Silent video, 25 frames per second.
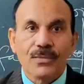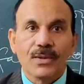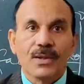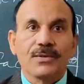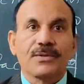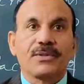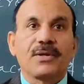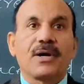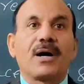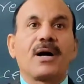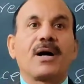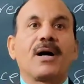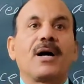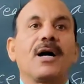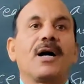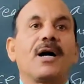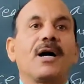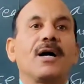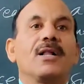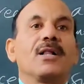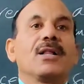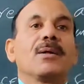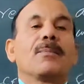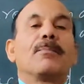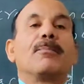the
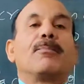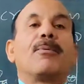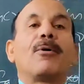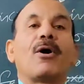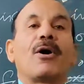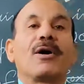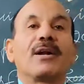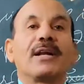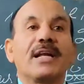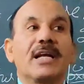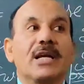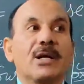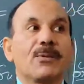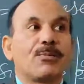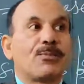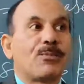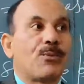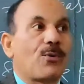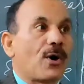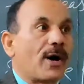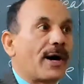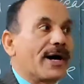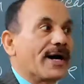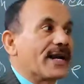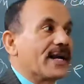boiling
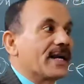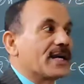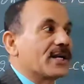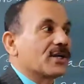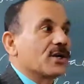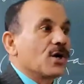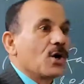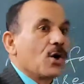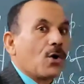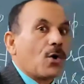point